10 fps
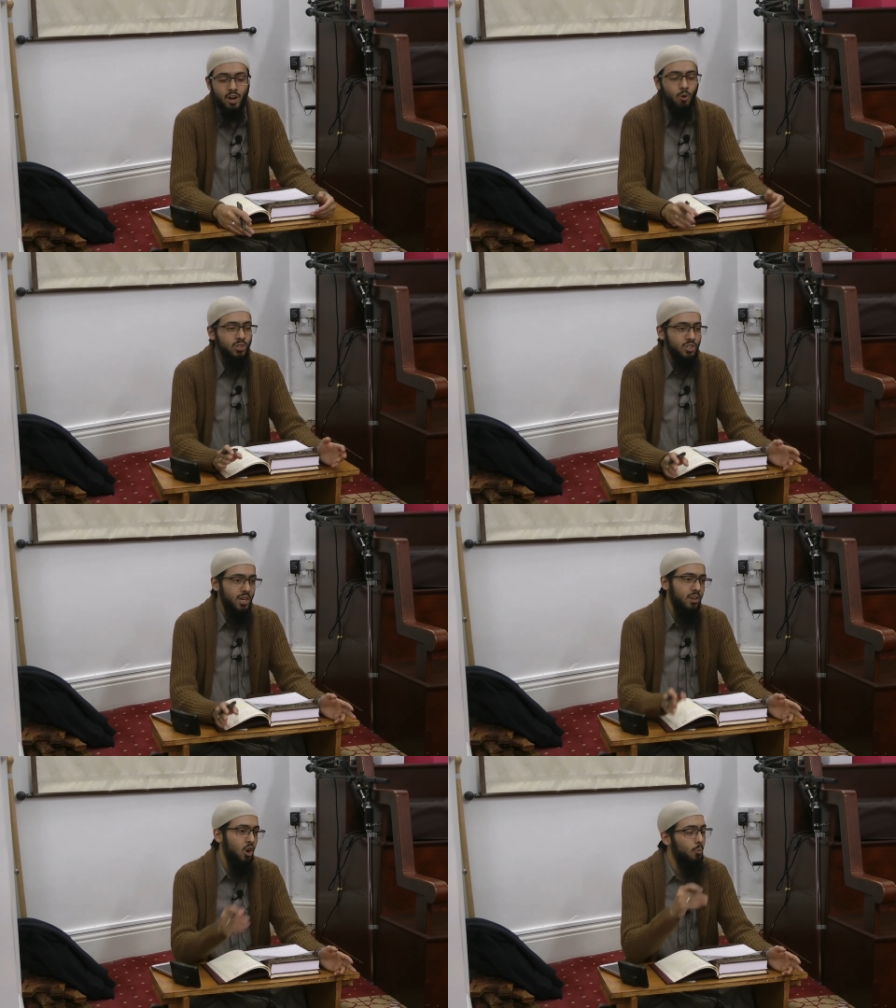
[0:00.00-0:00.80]
our
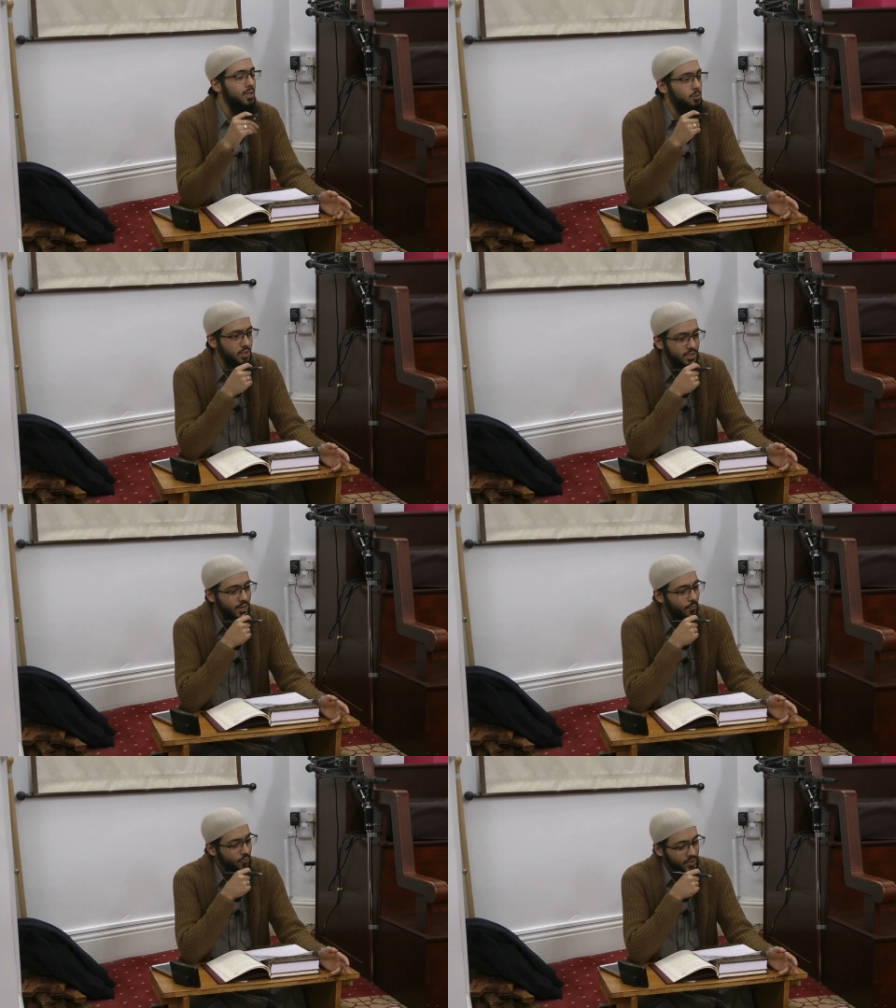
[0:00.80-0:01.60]
Ashaira or
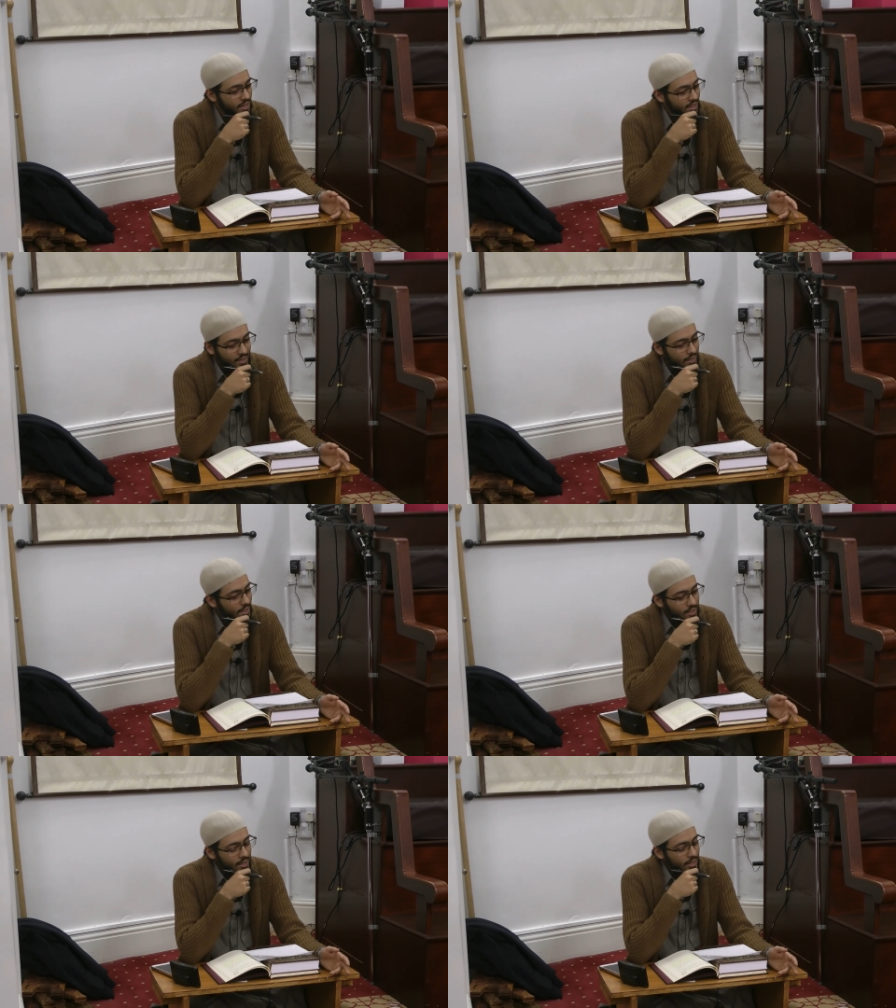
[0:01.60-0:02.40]

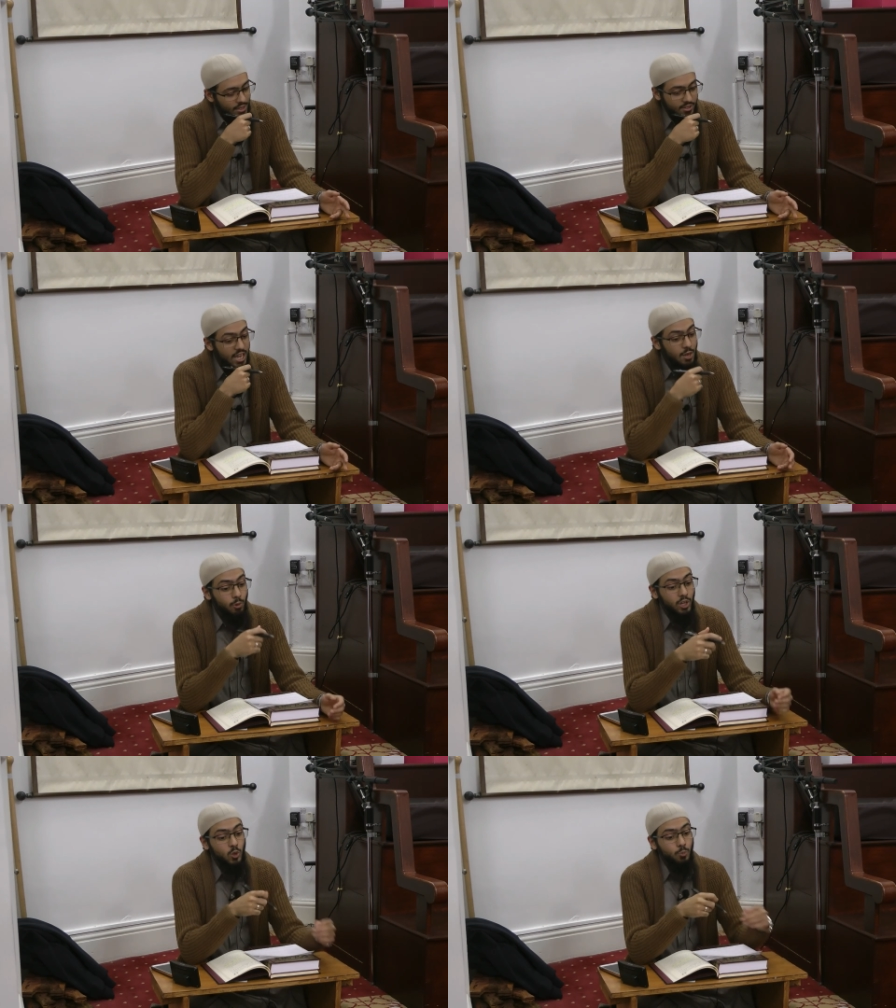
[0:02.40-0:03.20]
Maturidiyah the same
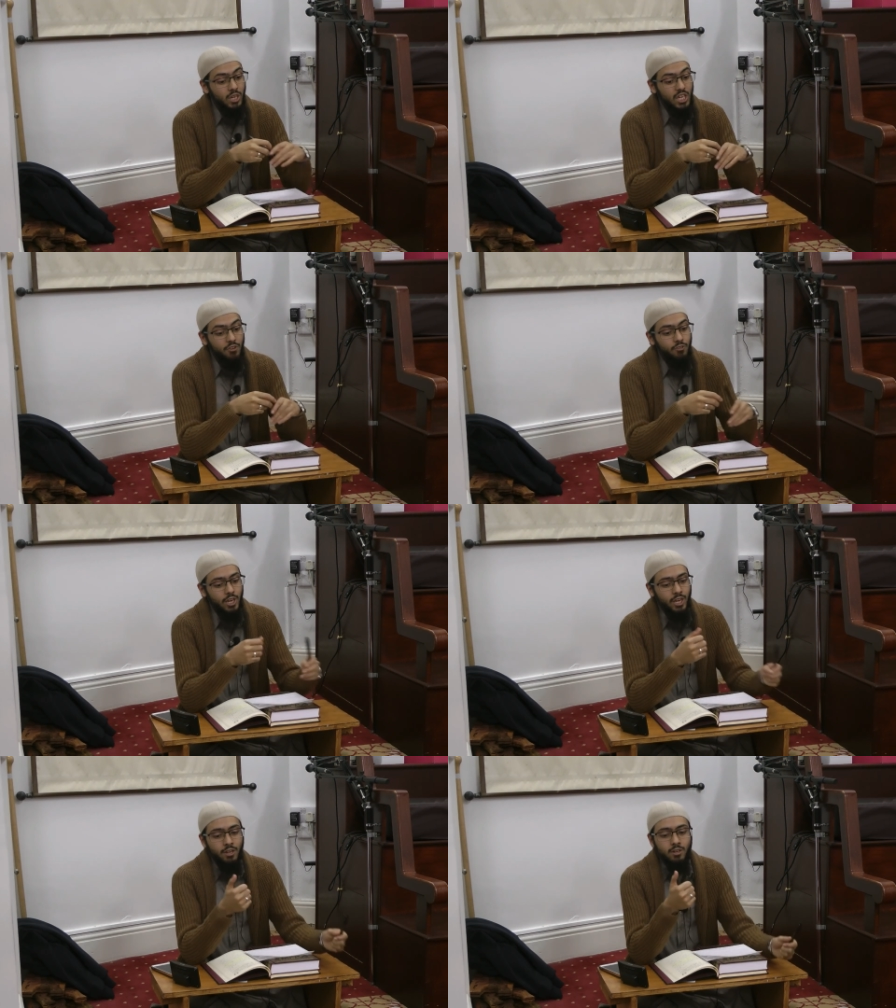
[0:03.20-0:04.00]
way you believed
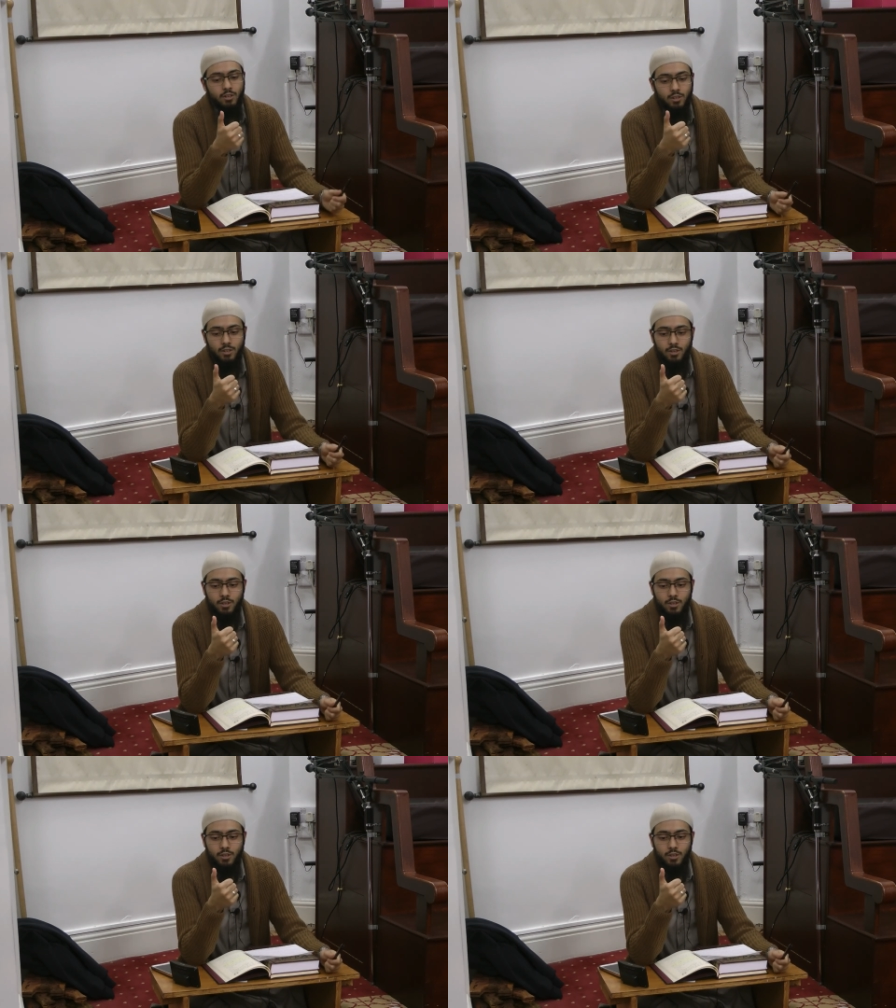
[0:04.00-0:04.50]
in